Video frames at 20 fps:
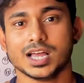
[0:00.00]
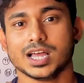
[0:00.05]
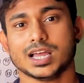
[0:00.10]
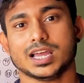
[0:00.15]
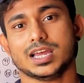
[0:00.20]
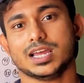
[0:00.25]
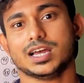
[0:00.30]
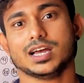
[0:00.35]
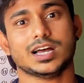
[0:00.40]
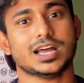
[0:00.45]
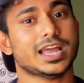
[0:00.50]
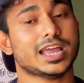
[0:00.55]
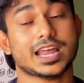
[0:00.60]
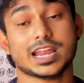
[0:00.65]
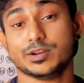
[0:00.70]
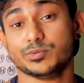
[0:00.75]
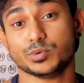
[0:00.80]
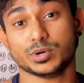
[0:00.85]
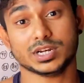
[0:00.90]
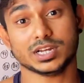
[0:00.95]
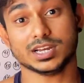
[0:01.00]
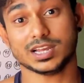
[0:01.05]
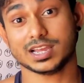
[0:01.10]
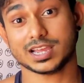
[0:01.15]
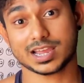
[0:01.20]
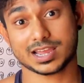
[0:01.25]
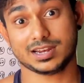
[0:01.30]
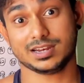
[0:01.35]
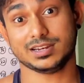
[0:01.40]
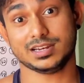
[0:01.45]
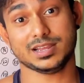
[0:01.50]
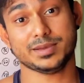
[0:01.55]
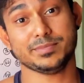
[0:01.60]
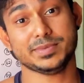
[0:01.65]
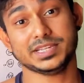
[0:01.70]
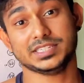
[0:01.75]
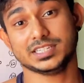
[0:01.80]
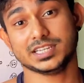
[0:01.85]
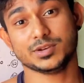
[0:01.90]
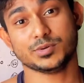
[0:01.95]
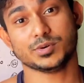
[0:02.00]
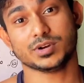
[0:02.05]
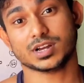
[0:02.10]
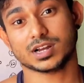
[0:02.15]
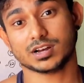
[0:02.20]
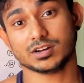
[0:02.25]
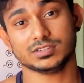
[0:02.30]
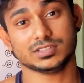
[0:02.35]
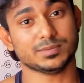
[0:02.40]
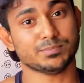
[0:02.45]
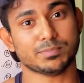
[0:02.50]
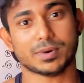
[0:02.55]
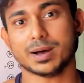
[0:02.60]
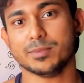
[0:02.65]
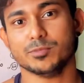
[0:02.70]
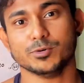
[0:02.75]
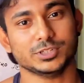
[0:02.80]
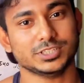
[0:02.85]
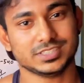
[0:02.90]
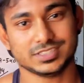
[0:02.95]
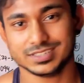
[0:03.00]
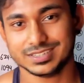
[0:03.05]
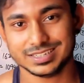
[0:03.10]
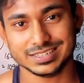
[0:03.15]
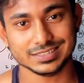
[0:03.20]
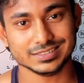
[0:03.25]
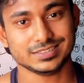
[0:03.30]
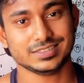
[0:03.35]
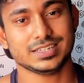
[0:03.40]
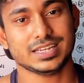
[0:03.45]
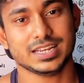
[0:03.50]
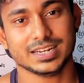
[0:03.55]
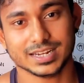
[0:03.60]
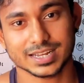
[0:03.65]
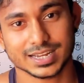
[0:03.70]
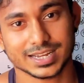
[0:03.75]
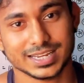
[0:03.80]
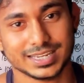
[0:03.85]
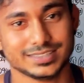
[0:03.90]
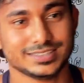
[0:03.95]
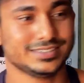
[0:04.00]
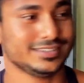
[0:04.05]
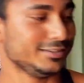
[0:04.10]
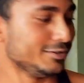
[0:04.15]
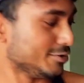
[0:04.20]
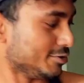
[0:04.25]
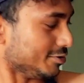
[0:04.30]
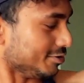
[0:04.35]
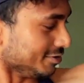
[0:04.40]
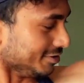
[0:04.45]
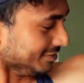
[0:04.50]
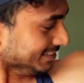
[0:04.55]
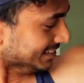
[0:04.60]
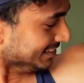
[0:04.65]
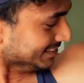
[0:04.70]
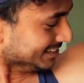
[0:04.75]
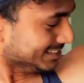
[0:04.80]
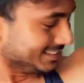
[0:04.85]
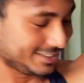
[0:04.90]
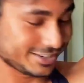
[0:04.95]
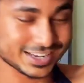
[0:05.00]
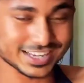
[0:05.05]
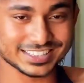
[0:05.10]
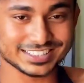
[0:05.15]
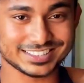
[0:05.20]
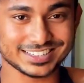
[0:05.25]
I had an amazing workout. The pump was insane guys, you know, as you can